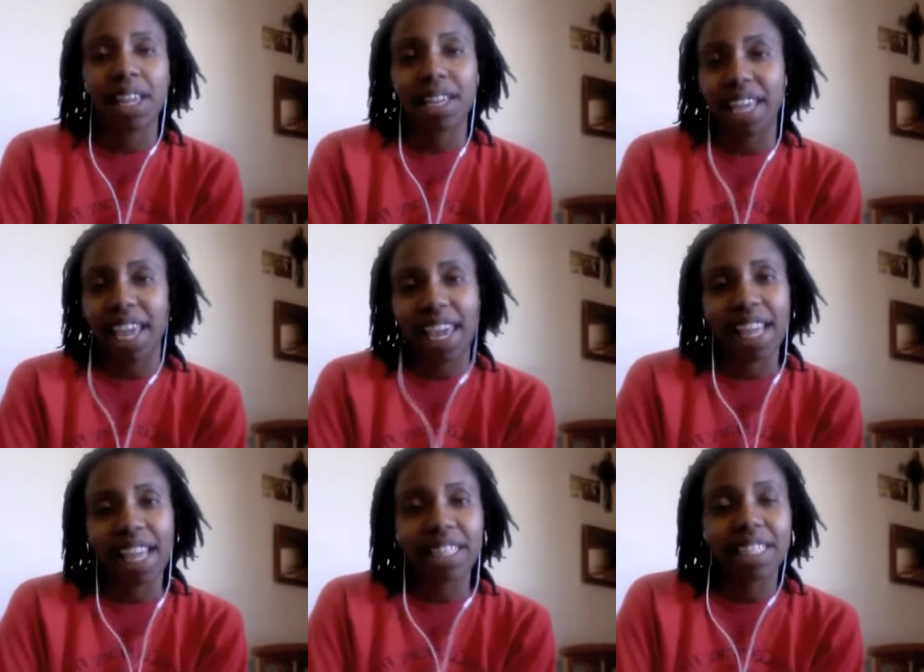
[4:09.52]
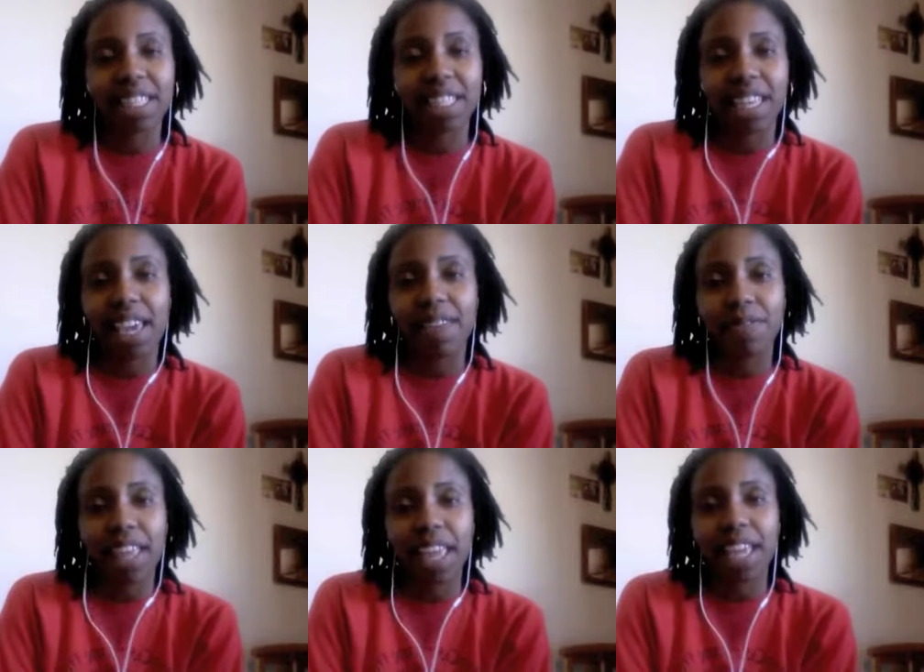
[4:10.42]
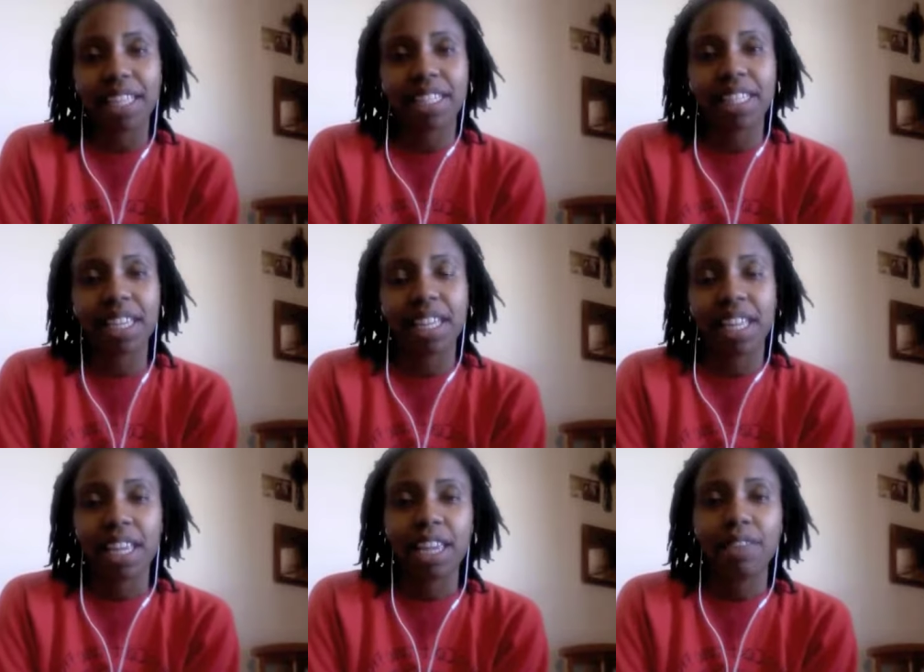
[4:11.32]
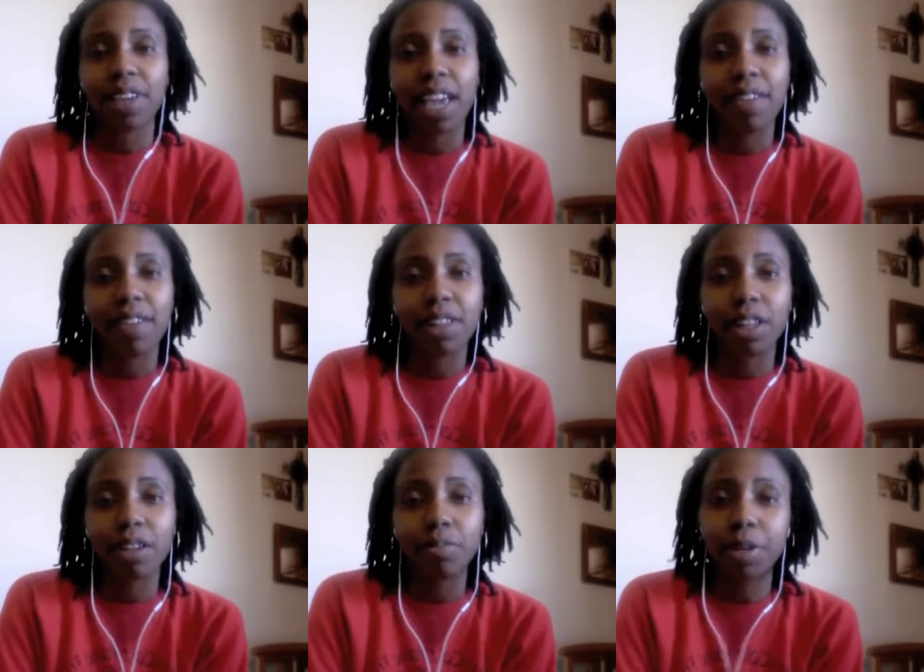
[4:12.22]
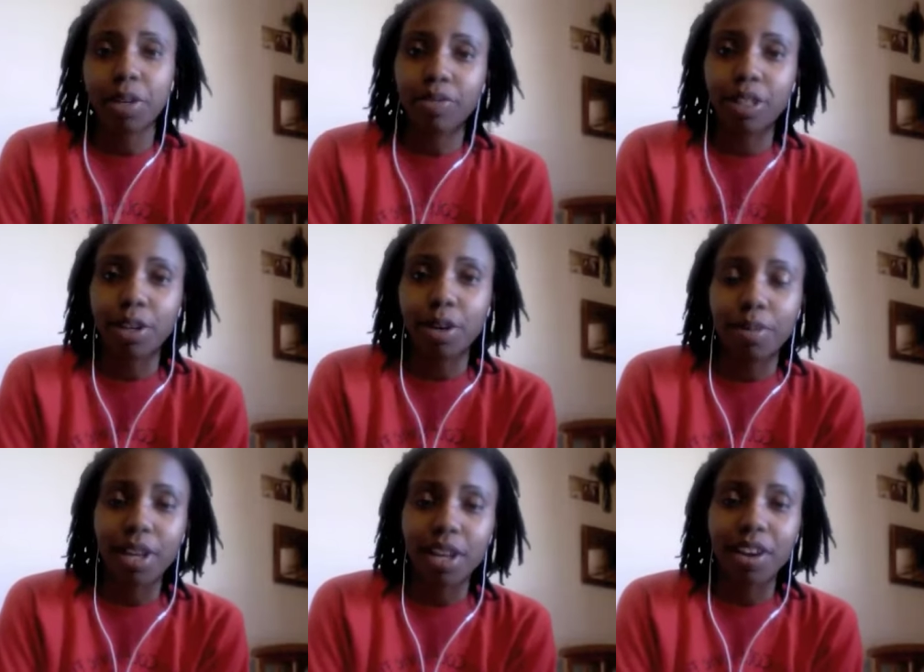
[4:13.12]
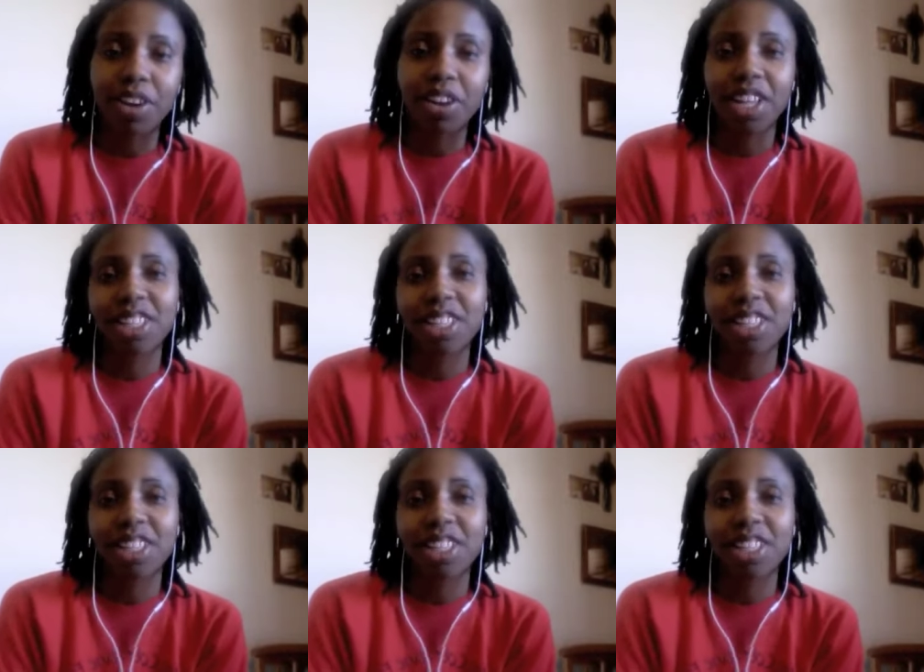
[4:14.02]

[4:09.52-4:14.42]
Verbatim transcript: danced and gave thanks and even gave a little bit of a sermon here